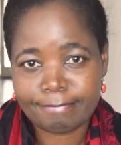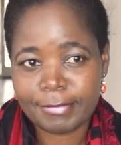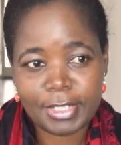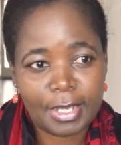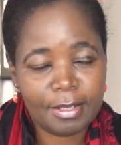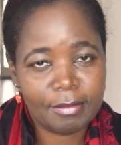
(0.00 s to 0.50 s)

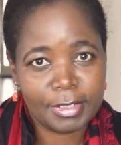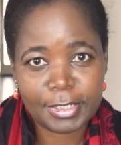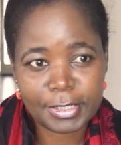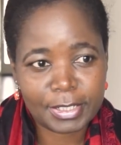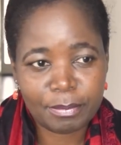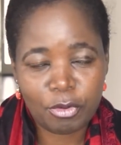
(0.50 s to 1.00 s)
Yeah,
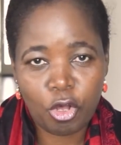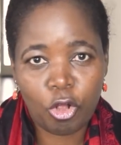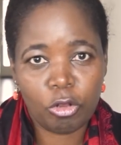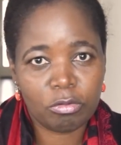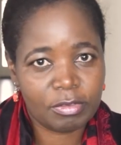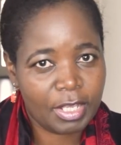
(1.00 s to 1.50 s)
list them
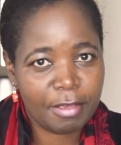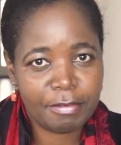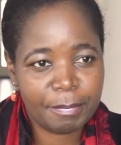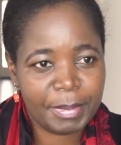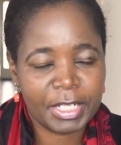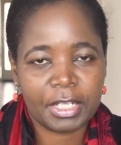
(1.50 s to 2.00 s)
all. Have
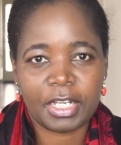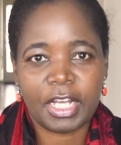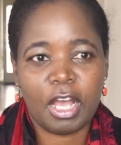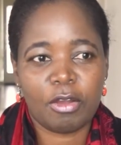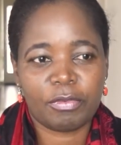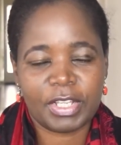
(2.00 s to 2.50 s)
a bank
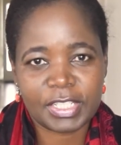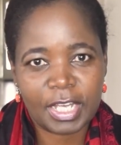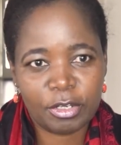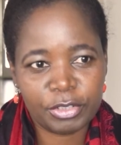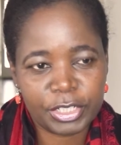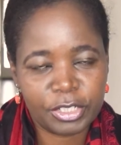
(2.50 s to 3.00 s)
account that's
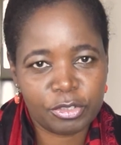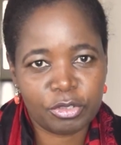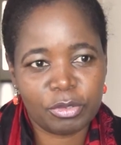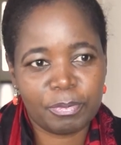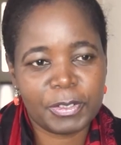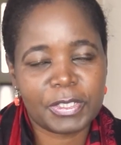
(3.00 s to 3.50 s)
allocated to
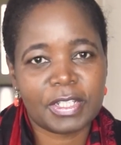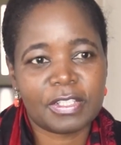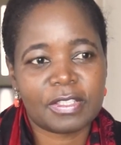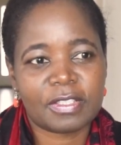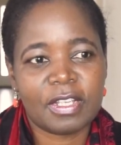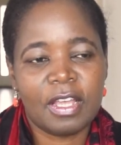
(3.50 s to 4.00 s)
the
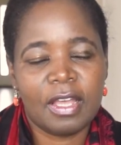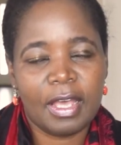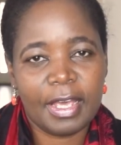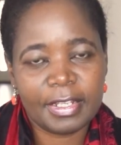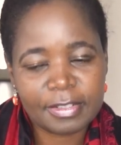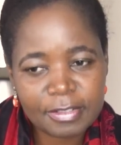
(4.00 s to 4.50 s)
business
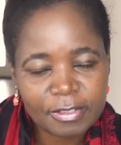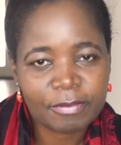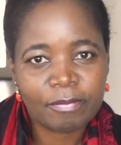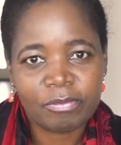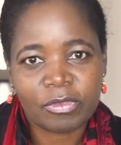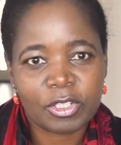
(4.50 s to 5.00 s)
and
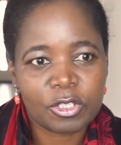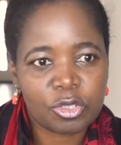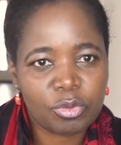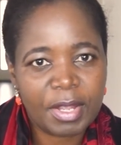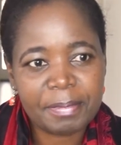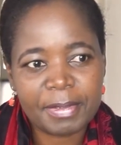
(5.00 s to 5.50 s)

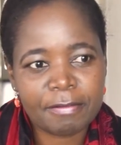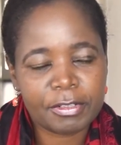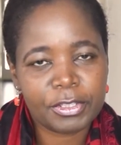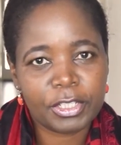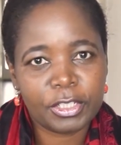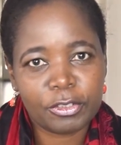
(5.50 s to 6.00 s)
swipe
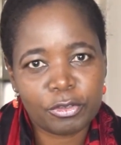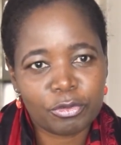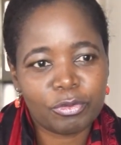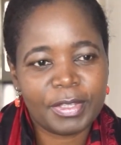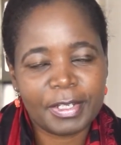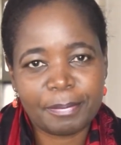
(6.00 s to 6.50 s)
everything
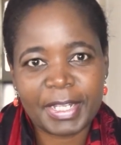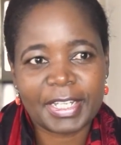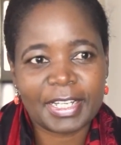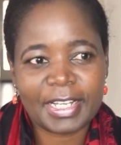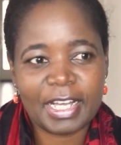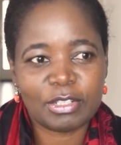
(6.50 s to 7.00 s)
through that bank
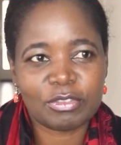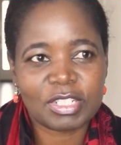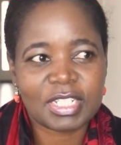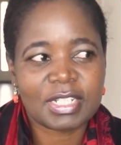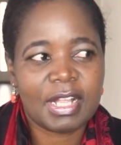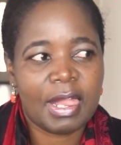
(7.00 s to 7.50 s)

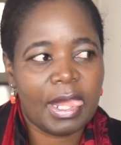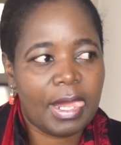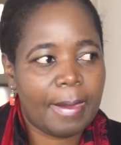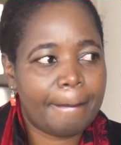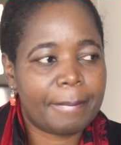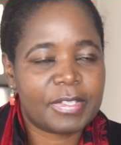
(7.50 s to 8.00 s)
account.
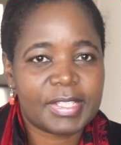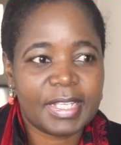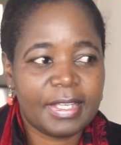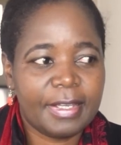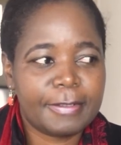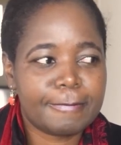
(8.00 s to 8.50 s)

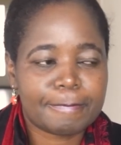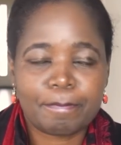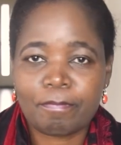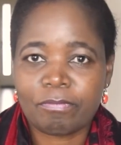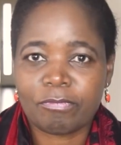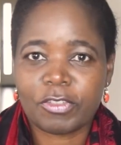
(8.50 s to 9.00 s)
Second,
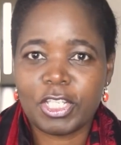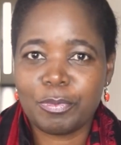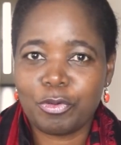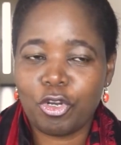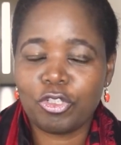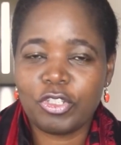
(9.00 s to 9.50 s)

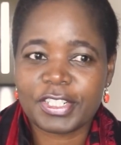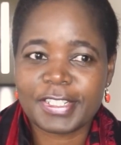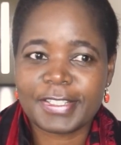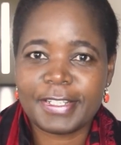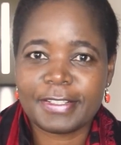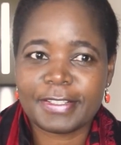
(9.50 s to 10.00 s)
keep all your
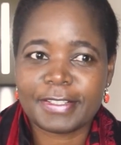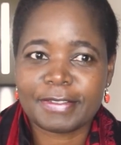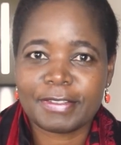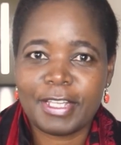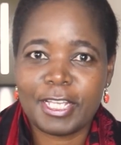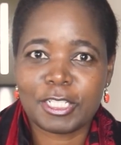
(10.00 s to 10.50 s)
receipts
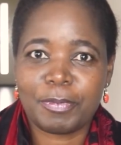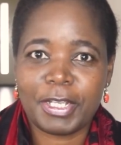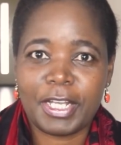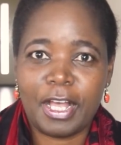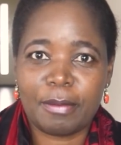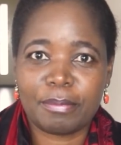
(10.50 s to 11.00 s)
as
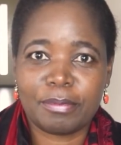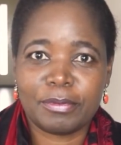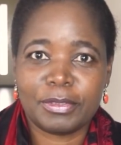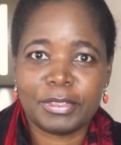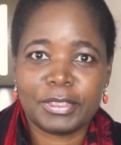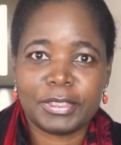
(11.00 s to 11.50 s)
backup,
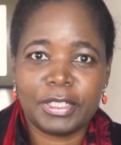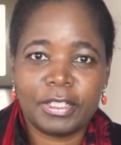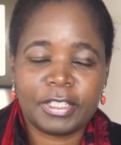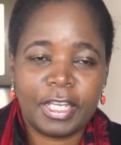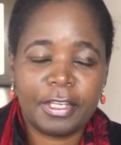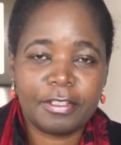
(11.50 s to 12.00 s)

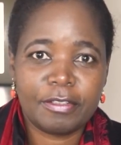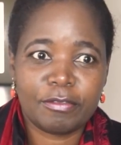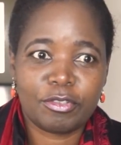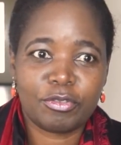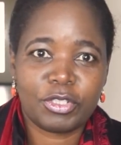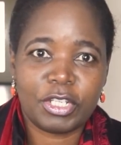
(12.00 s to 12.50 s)
okay,
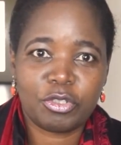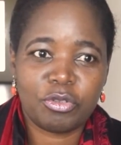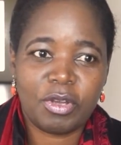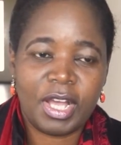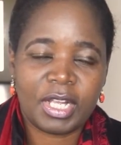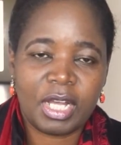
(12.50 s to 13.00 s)
to take to
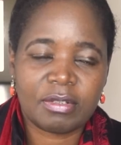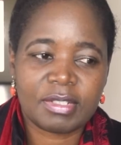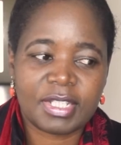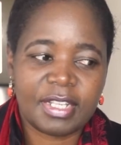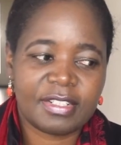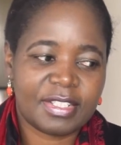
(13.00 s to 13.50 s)
your
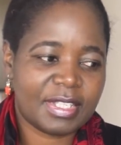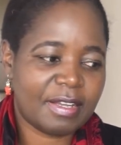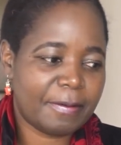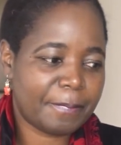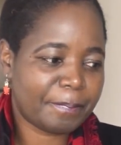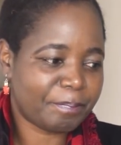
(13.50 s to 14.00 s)
accountant. So